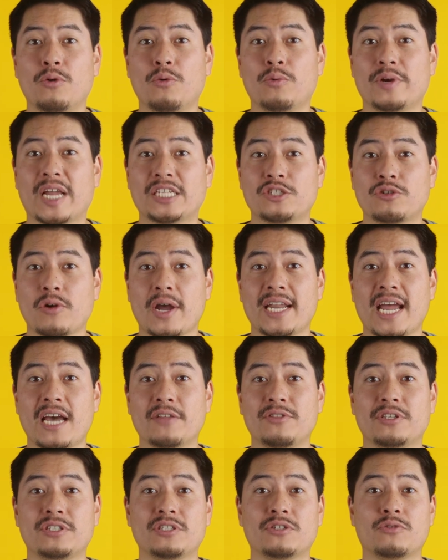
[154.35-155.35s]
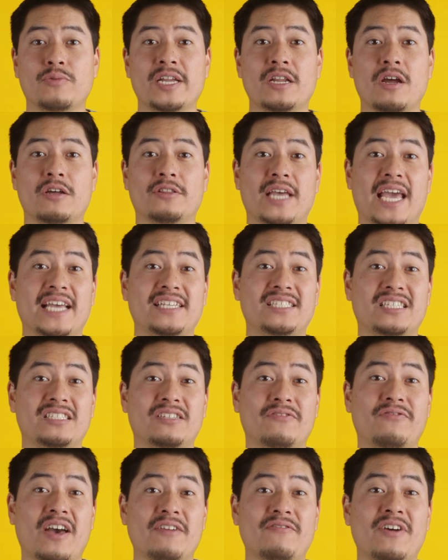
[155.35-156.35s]
When I tried out the screen on the
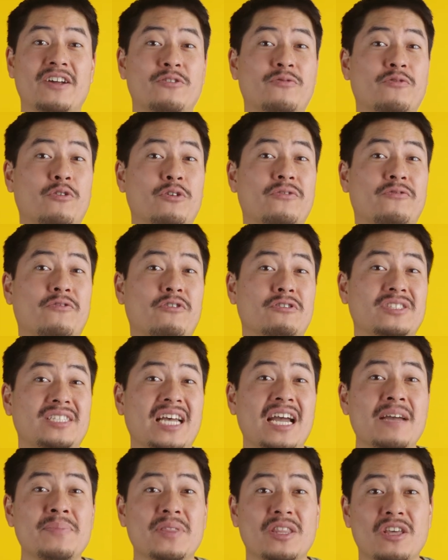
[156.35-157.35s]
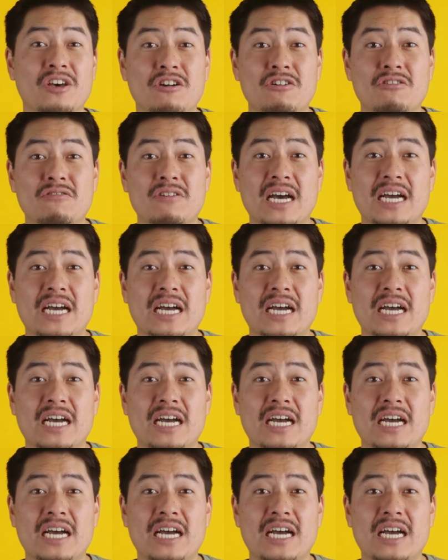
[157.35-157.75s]
a6500 for the first time though,